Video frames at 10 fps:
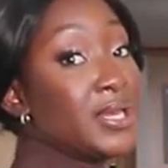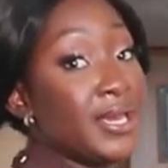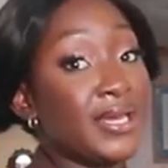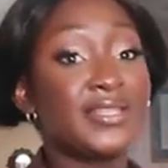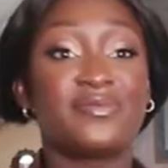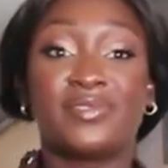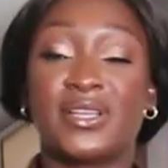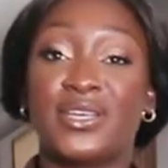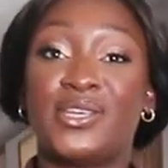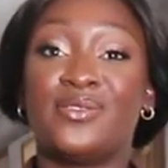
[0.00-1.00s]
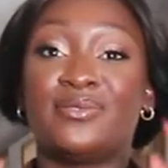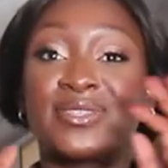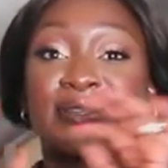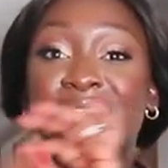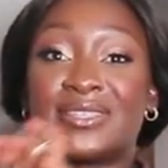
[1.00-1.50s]
it's really
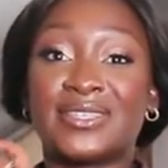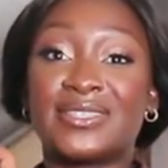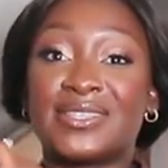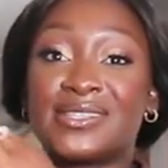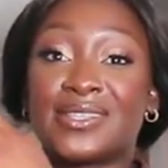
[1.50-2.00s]
cute this is